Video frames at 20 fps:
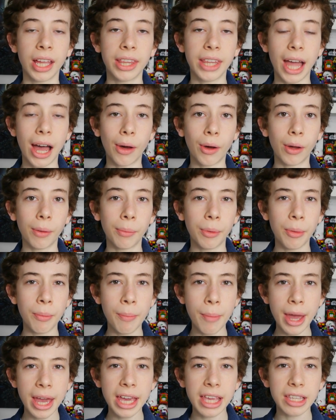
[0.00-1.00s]
Now I'm
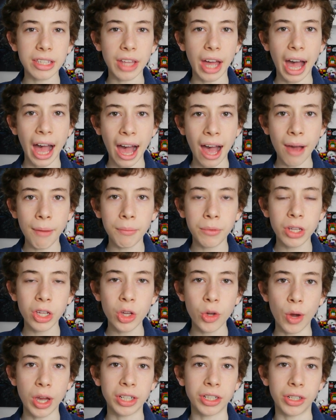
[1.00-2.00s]
amazed at how many
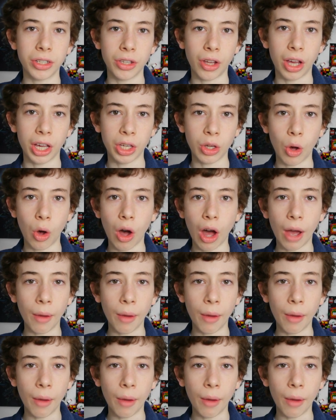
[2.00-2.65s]
questions I got.